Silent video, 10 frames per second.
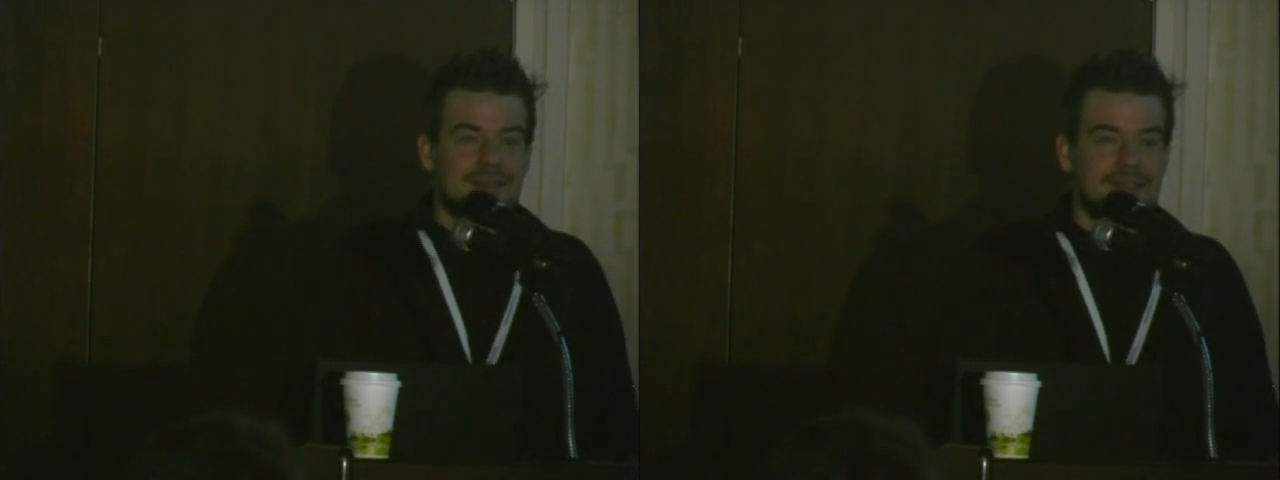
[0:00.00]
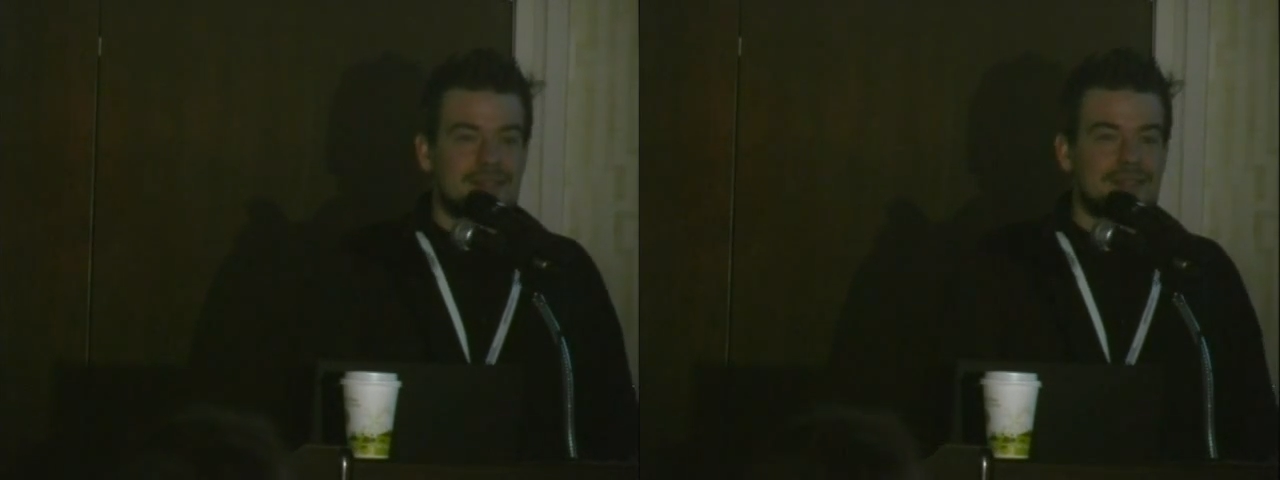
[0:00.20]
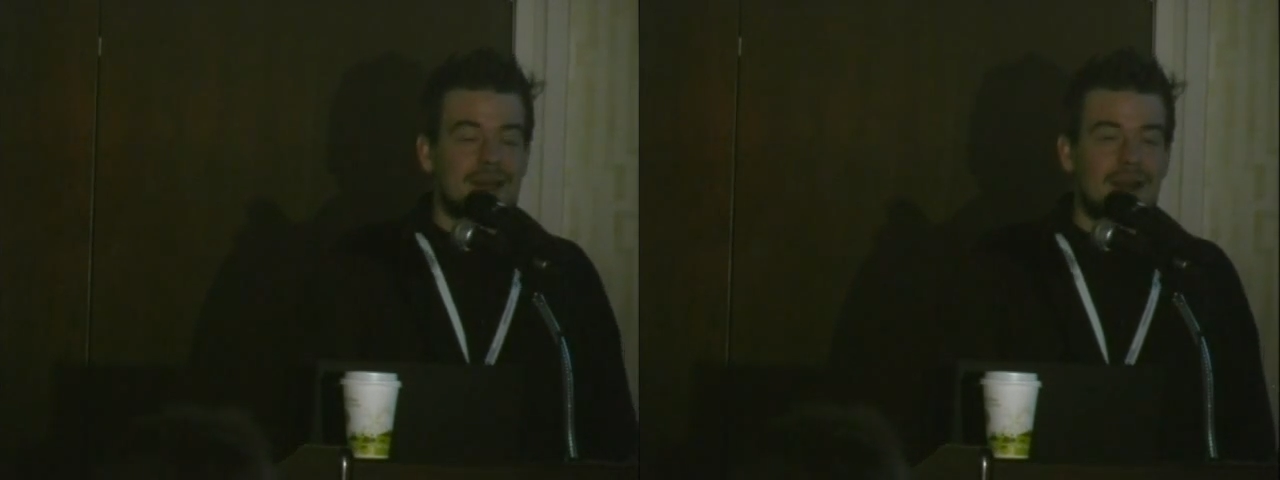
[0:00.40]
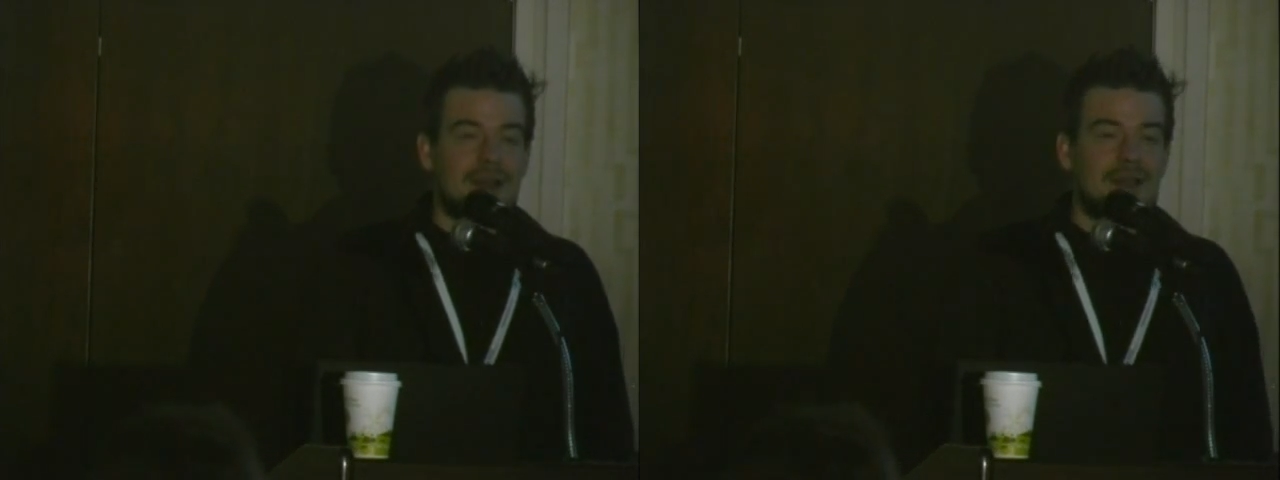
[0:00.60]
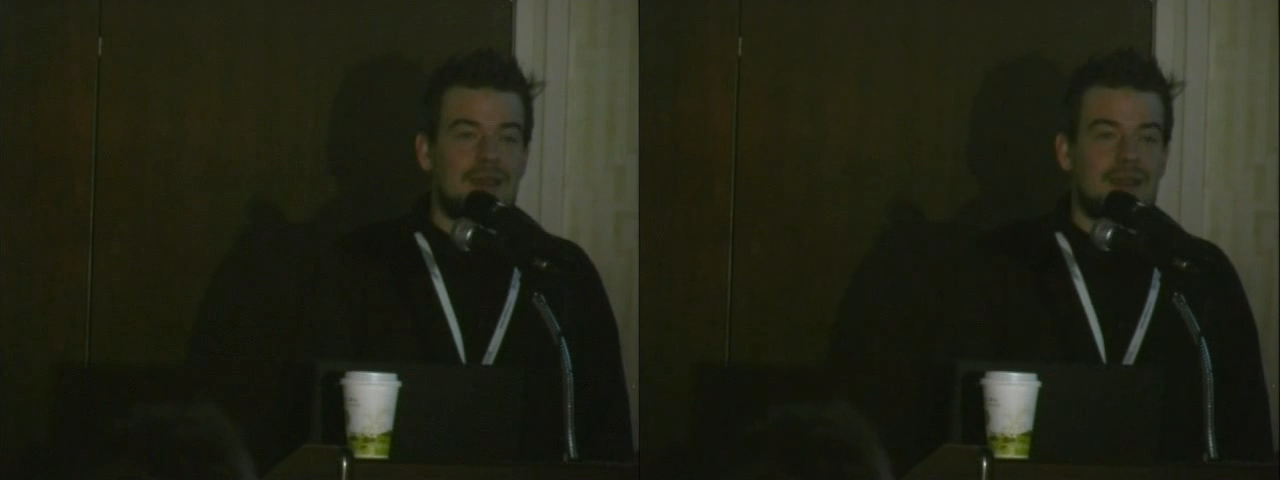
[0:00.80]

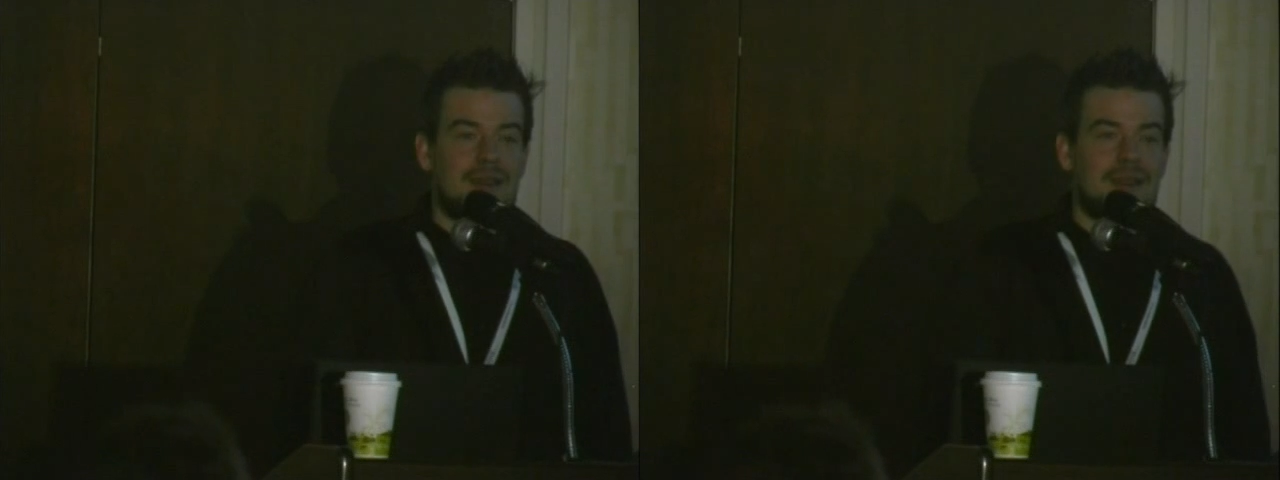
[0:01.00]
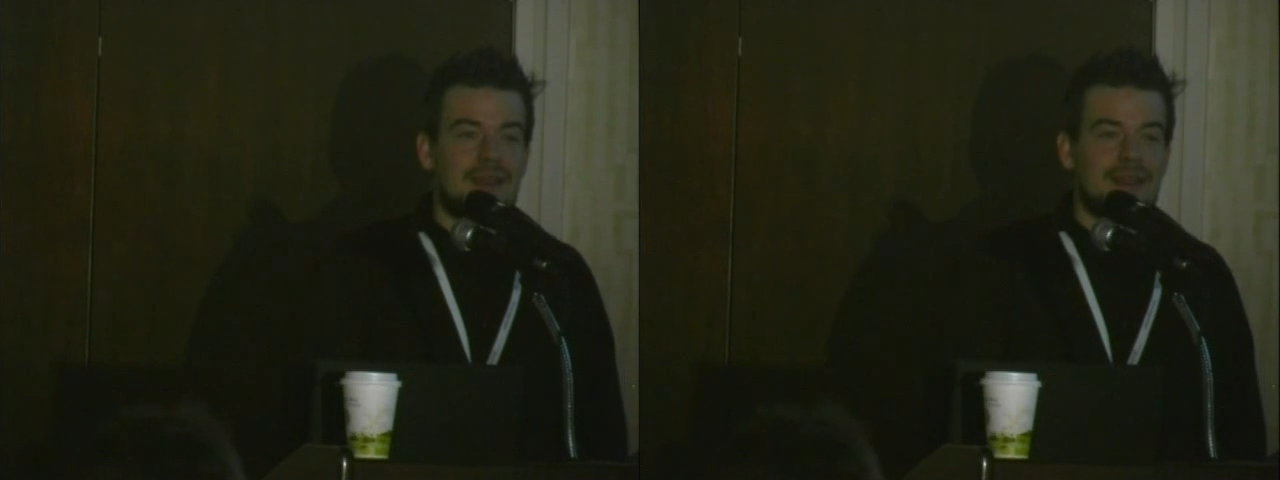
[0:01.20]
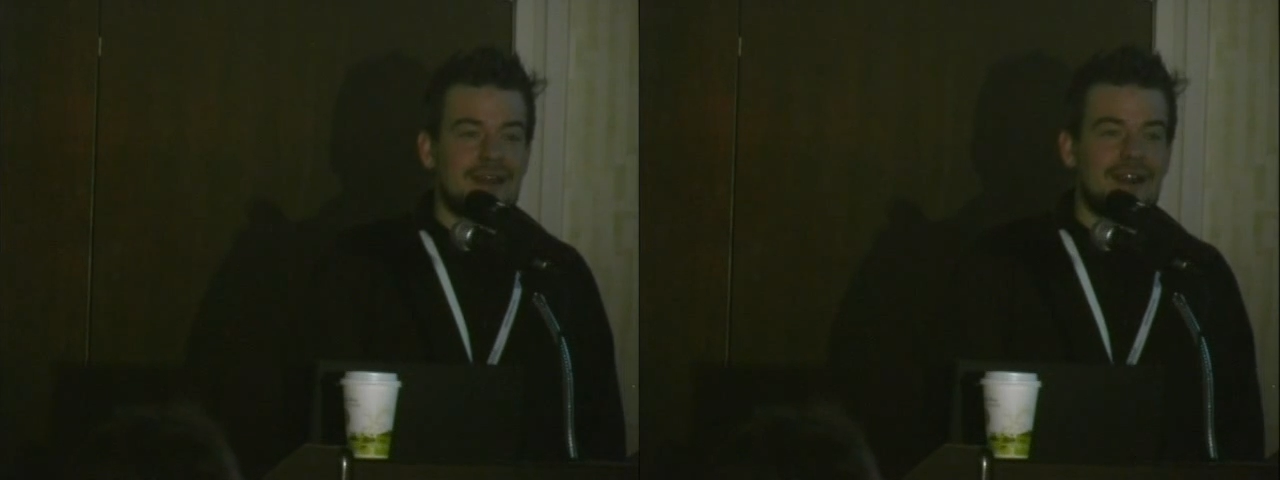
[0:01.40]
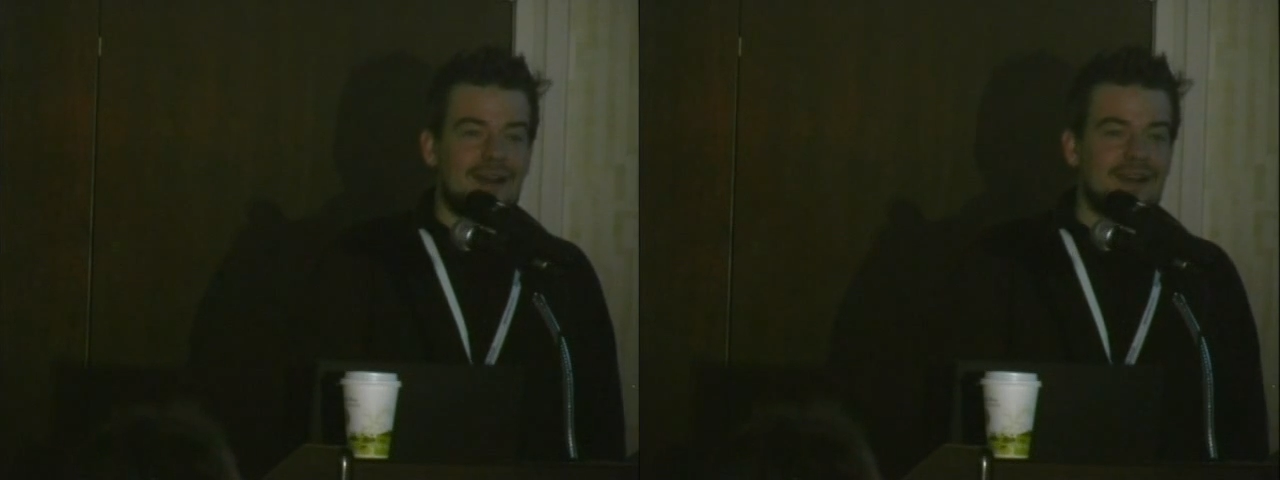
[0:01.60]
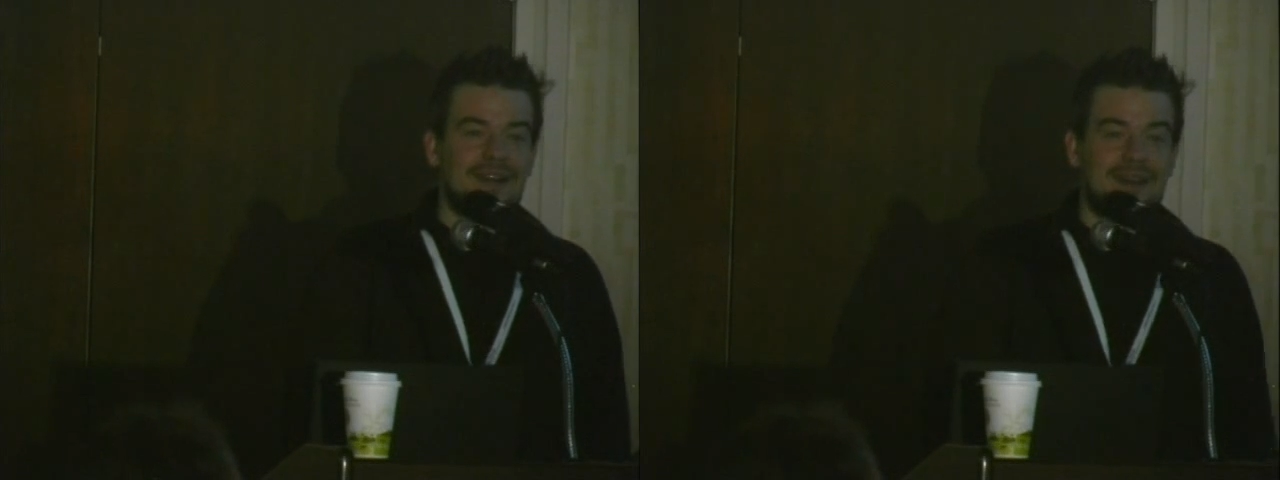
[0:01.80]
Suck. You
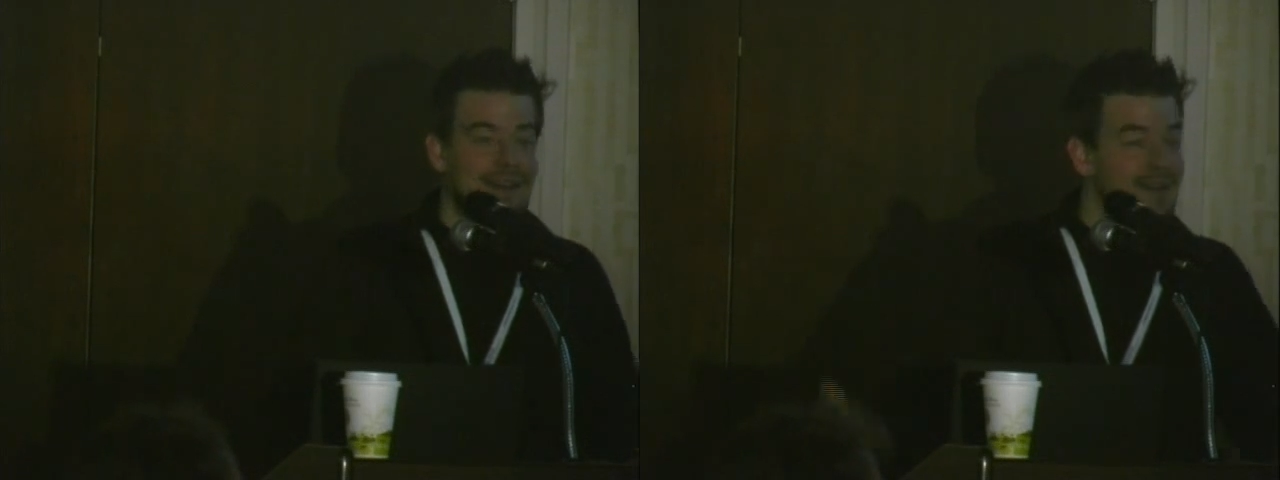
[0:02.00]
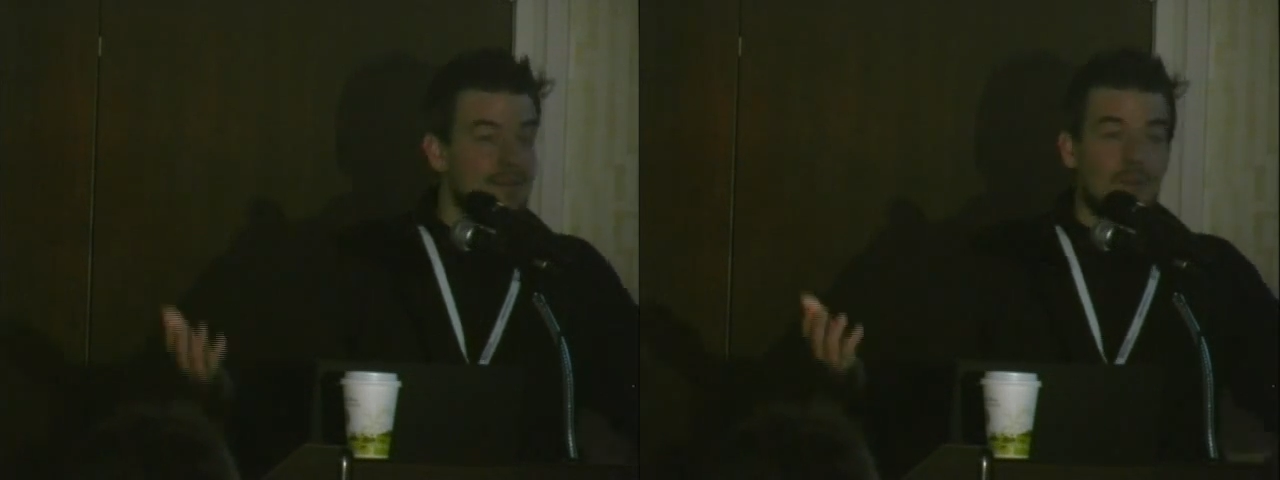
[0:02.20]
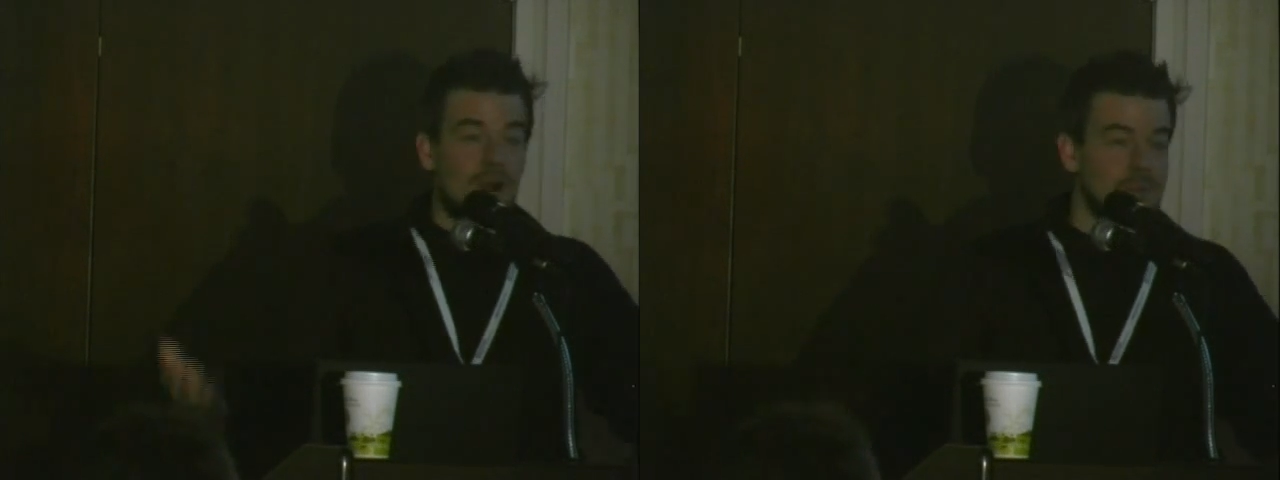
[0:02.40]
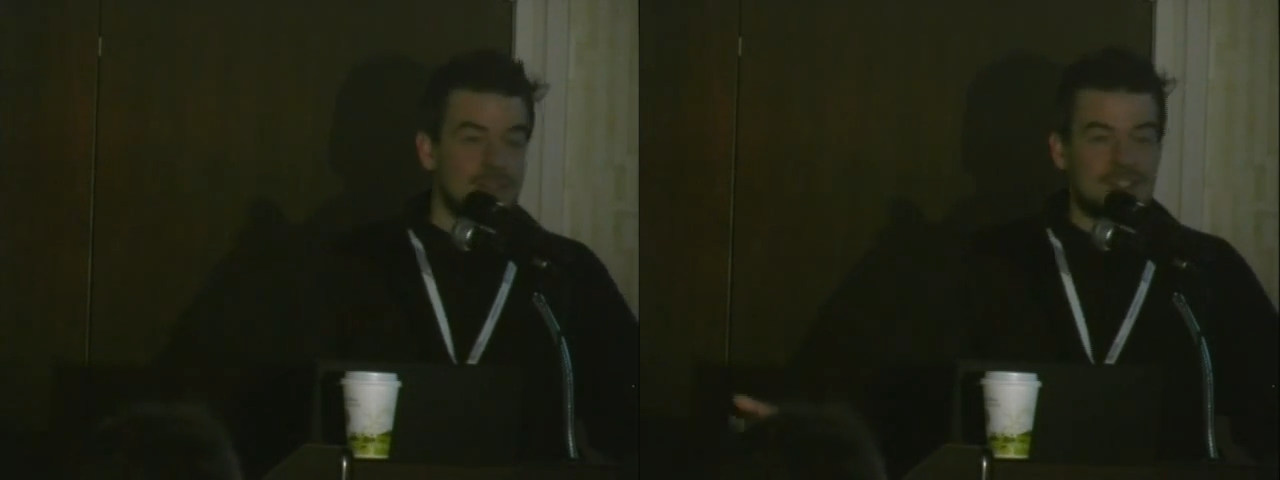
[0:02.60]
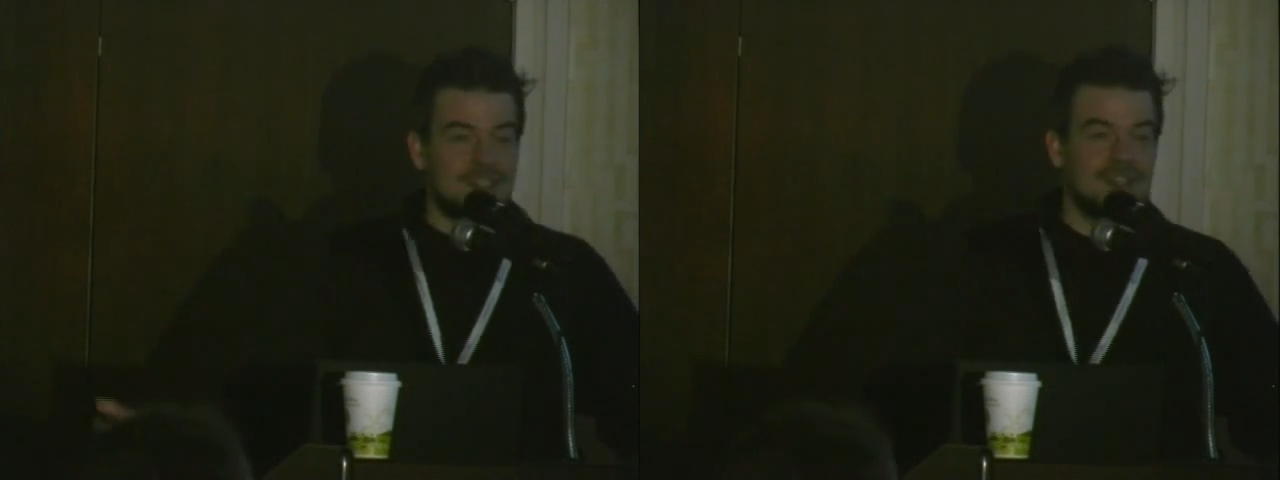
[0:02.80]
know?
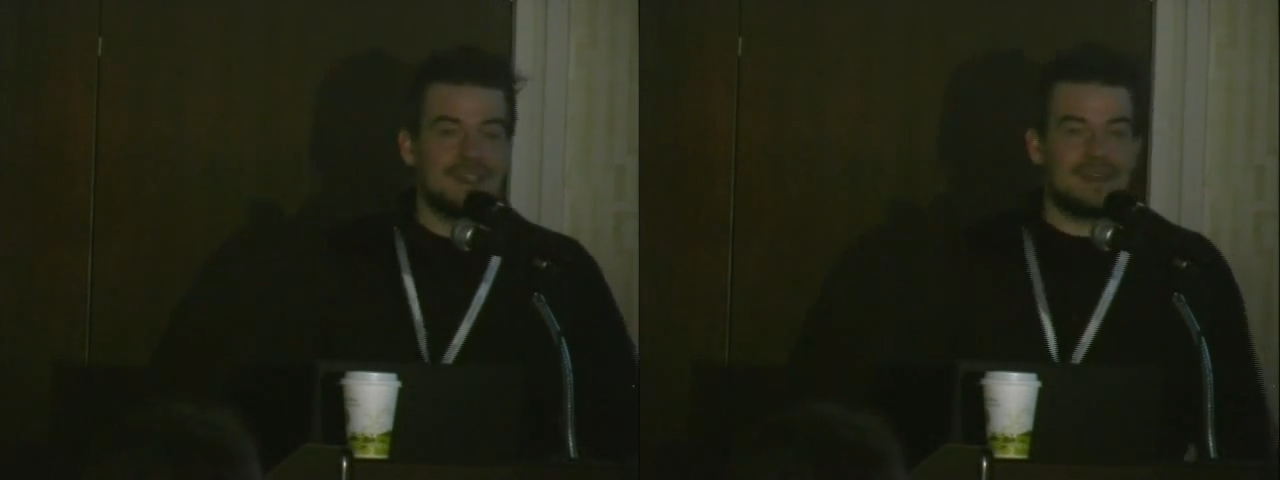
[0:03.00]
Whoops.